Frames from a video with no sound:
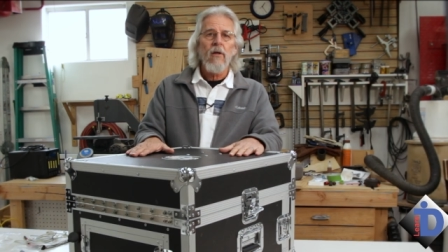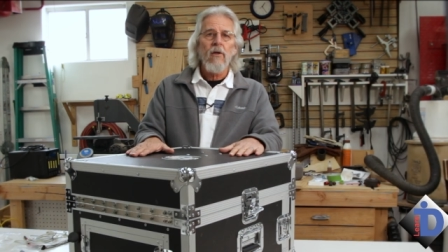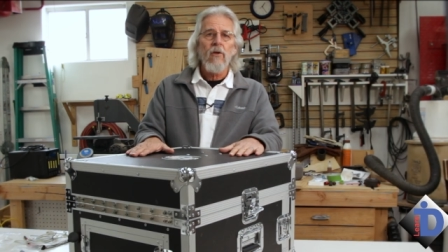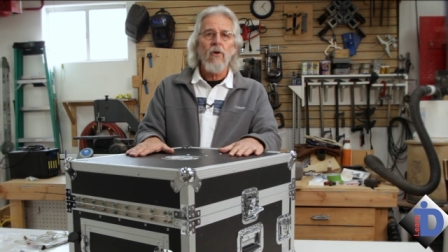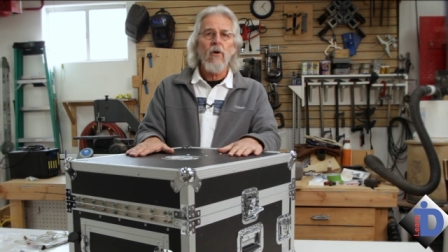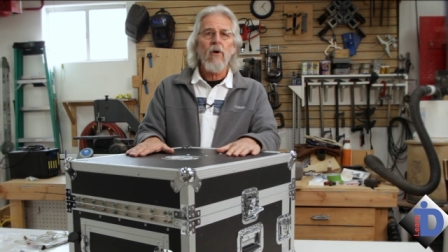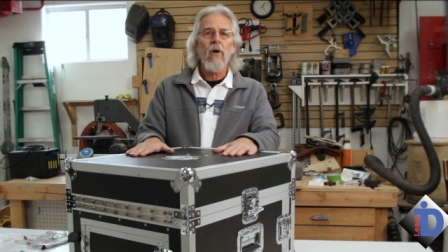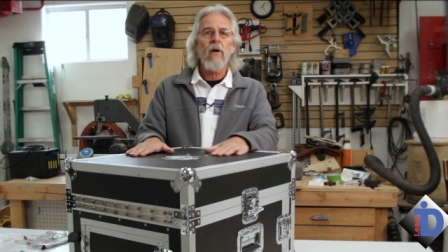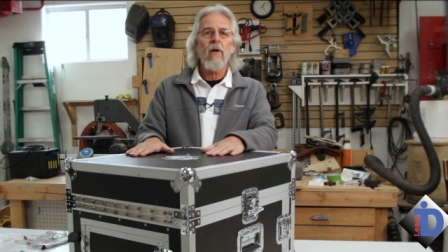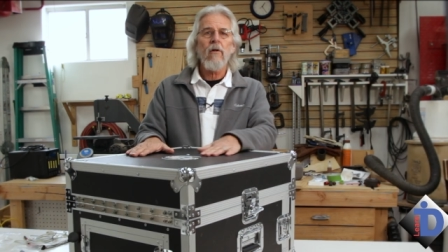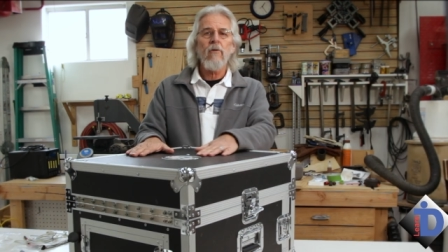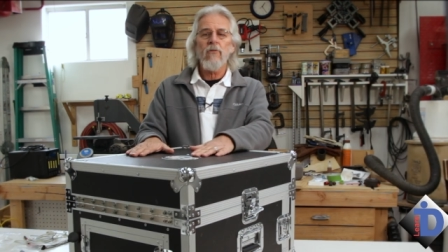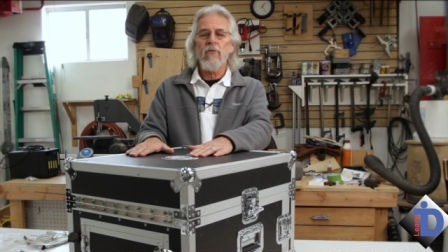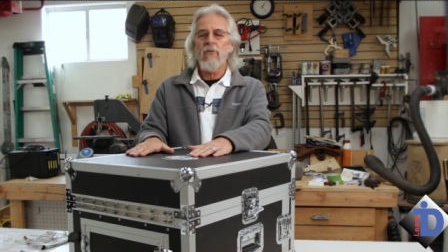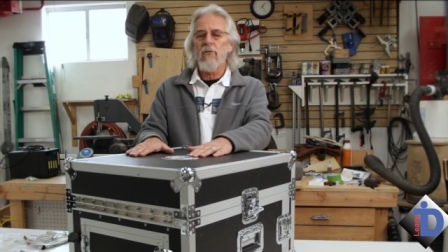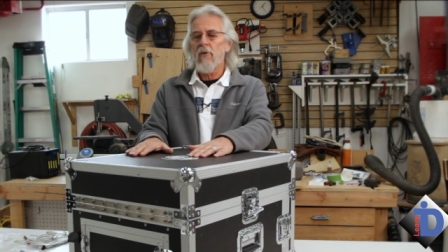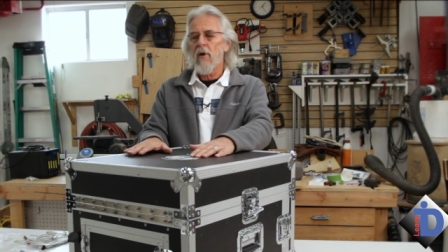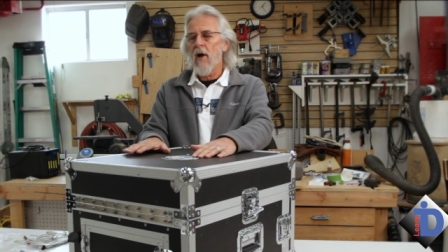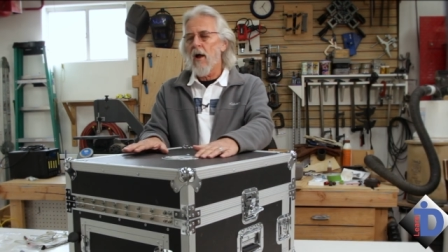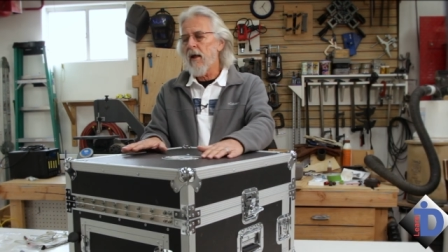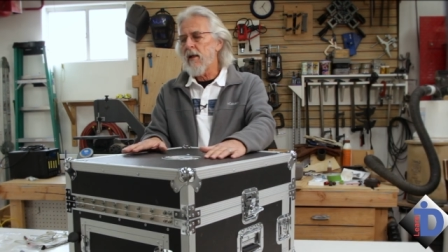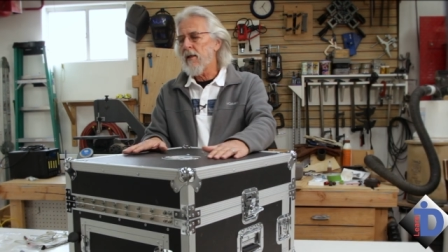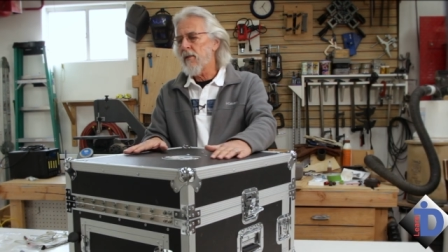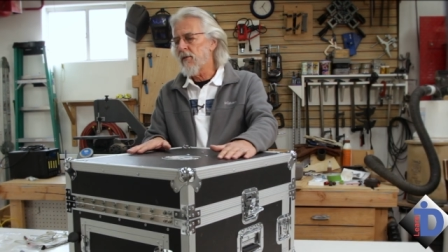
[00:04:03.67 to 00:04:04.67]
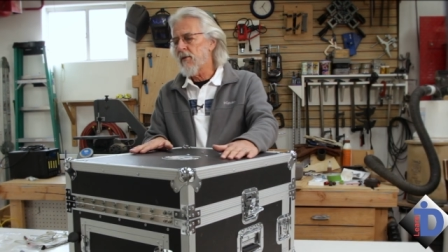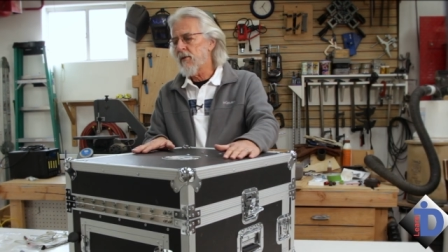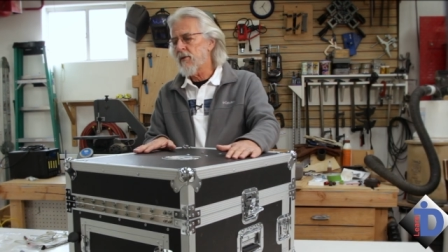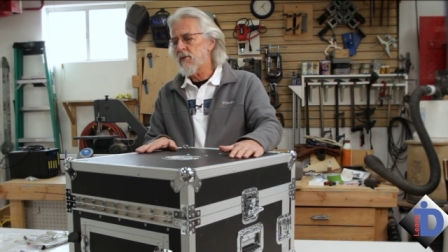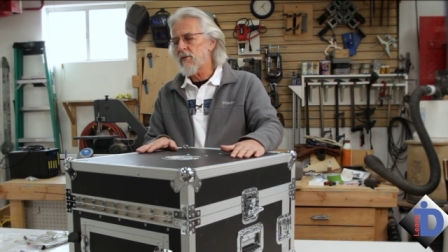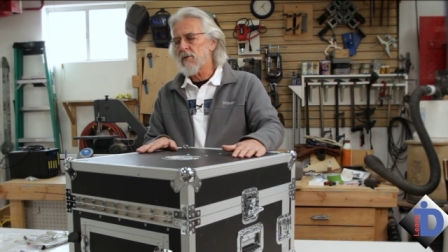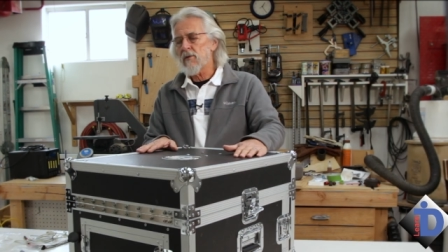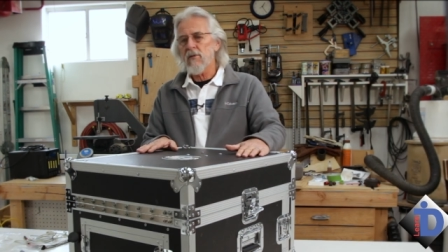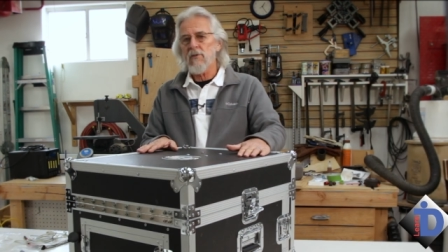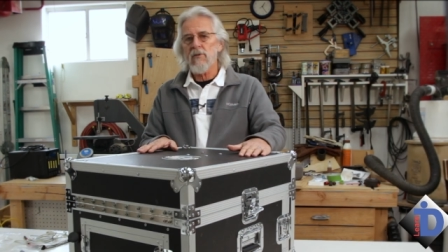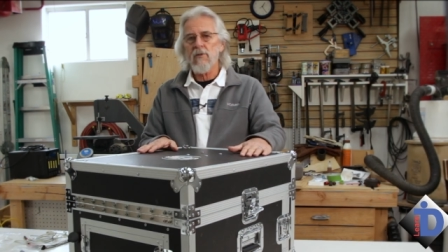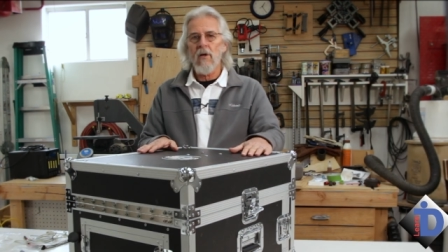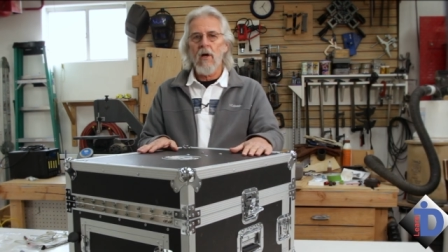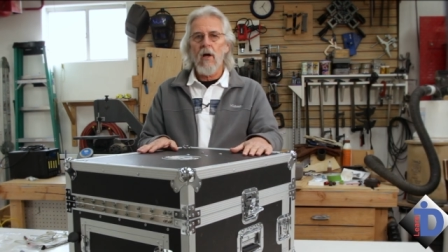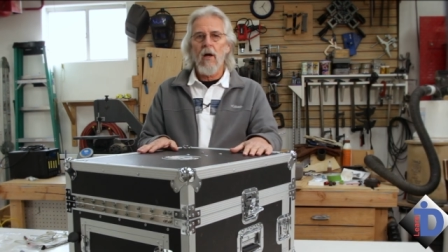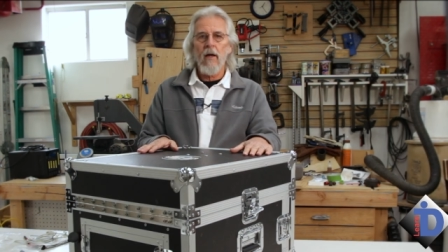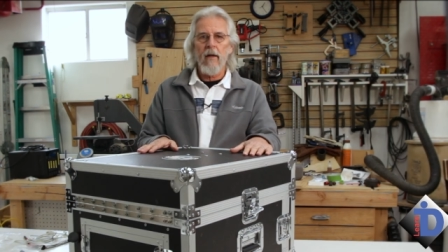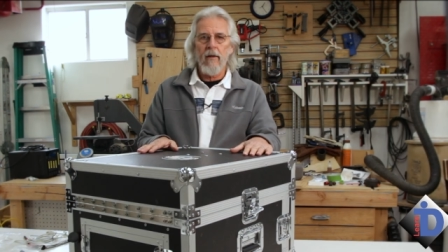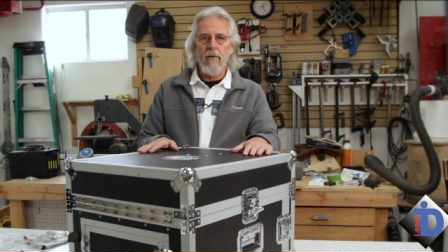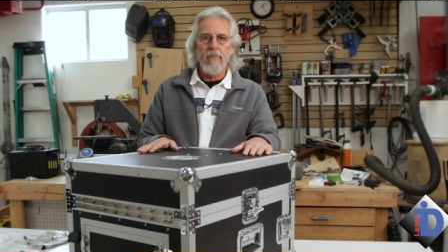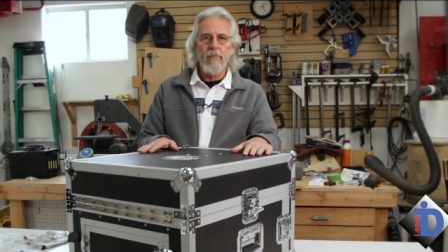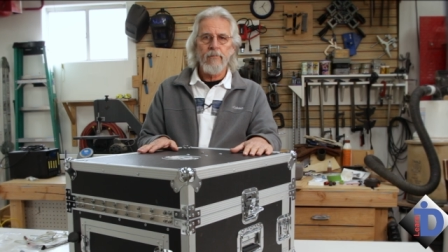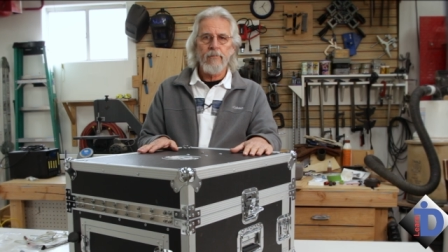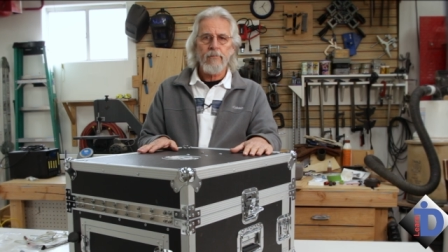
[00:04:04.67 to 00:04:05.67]
you're going to find this
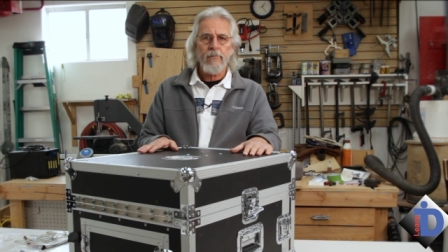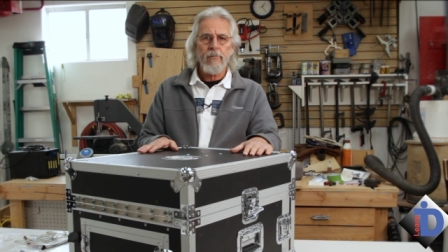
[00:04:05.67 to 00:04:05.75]
design.